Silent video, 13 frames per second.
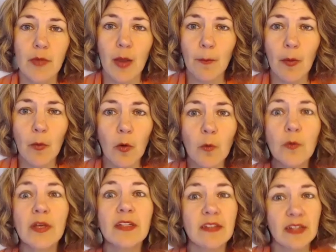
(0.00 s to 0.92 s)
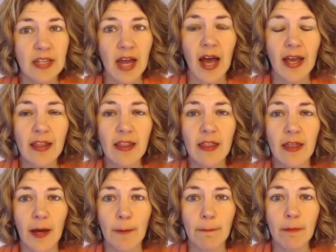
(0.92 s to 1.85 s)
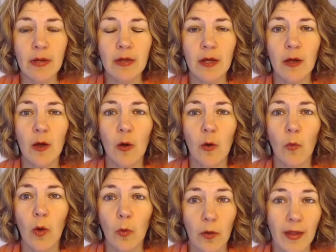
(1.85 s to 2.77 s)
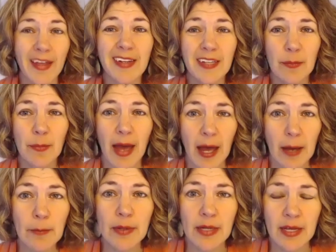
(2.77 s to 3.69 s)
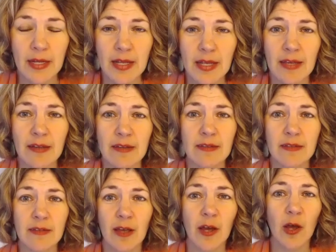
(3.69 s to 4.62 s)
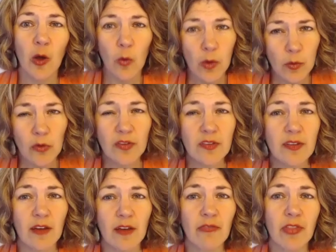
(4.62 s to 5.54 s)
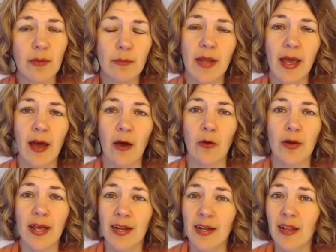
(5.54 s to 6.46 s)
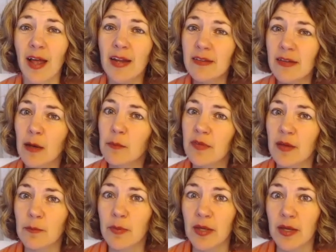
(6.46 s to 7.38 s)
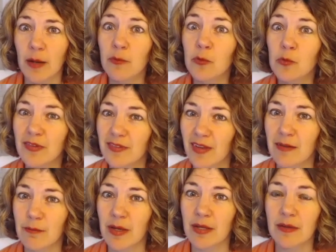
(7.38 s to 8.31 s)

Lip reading: But when we deny them, what will end up happening is we will stuff them down. And a lot of times that becomes resentment.